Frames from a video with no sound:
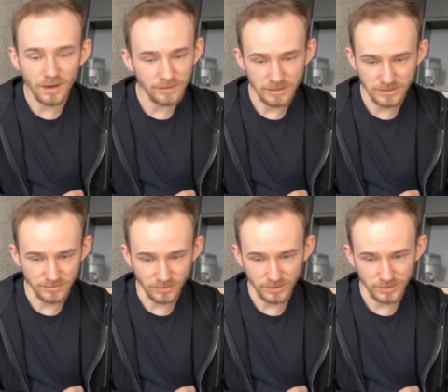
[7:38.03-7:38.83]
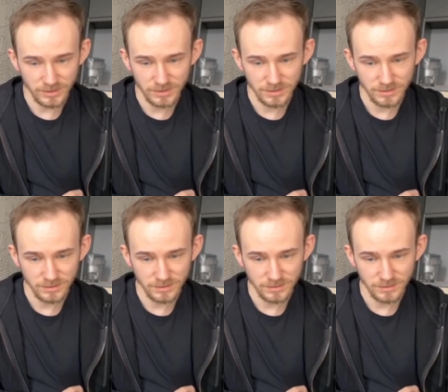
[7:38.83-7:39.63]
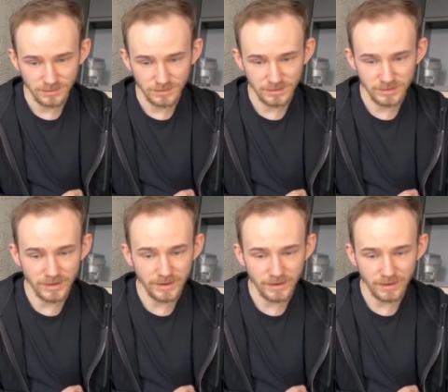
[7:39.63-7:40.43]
his voice. It's like